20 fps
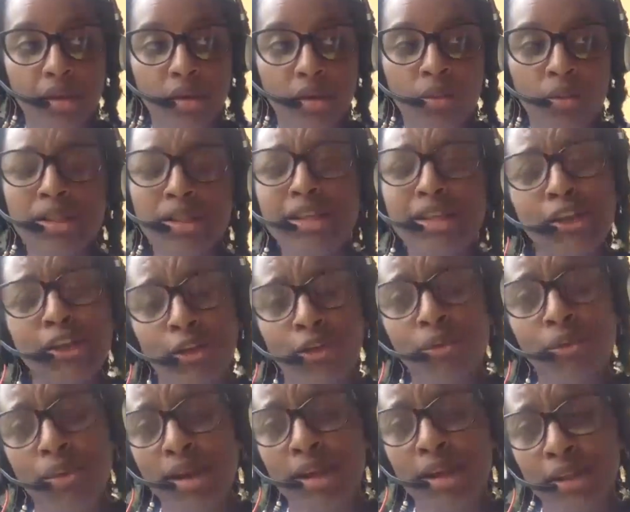really
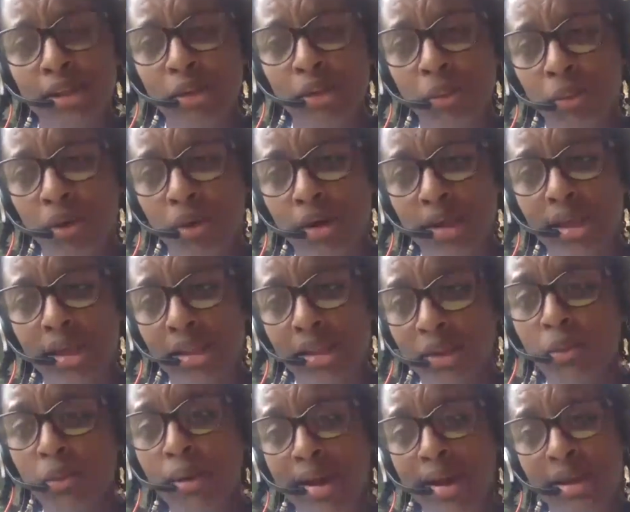curating the work and the
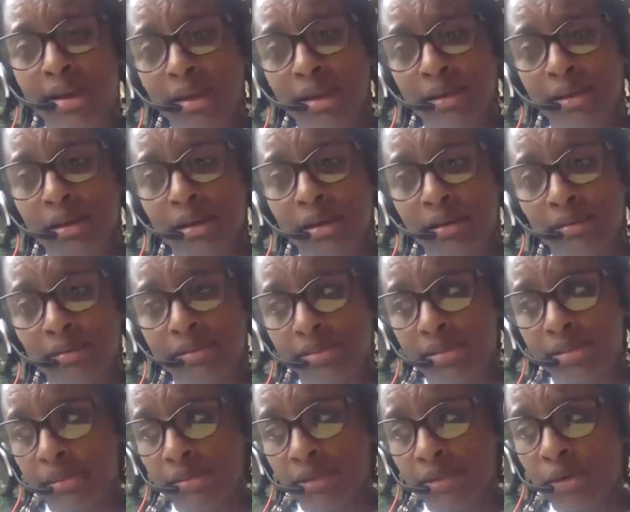writing of
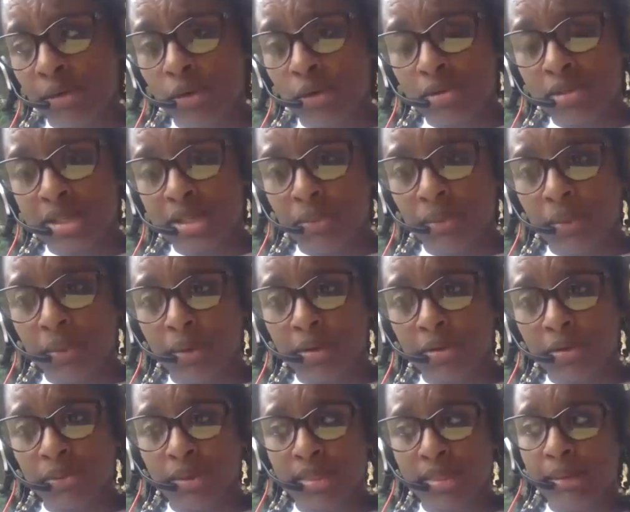some of the girls that we
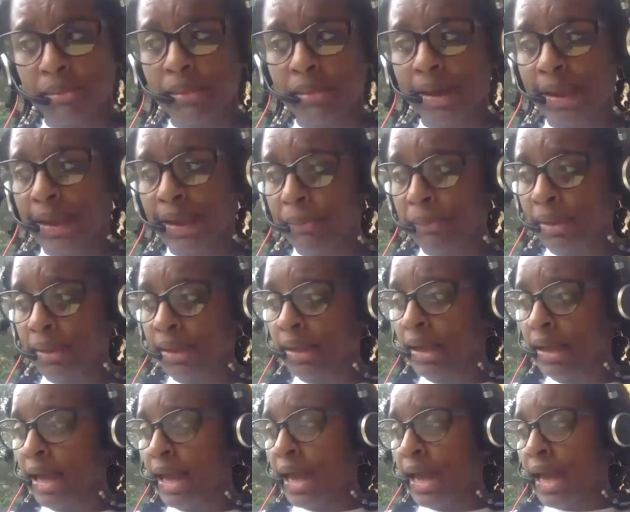worked with in Miami.
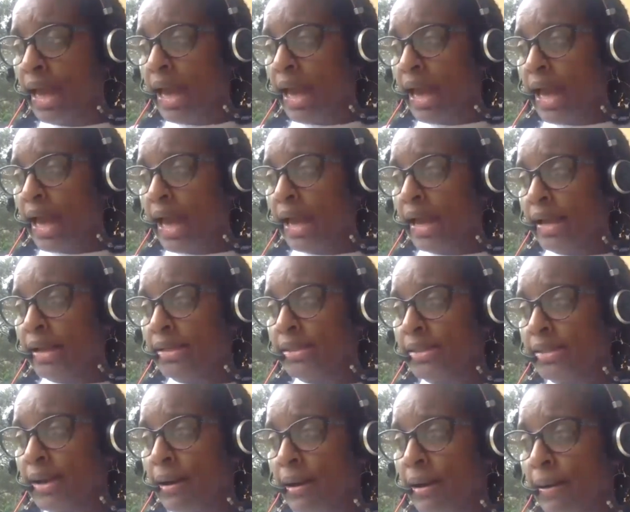And
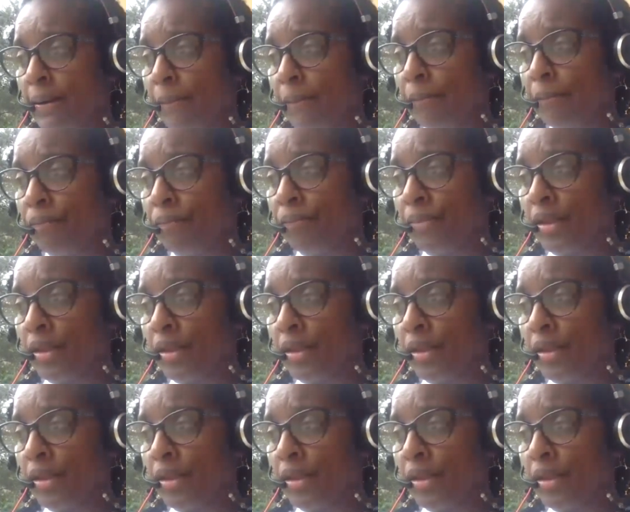um,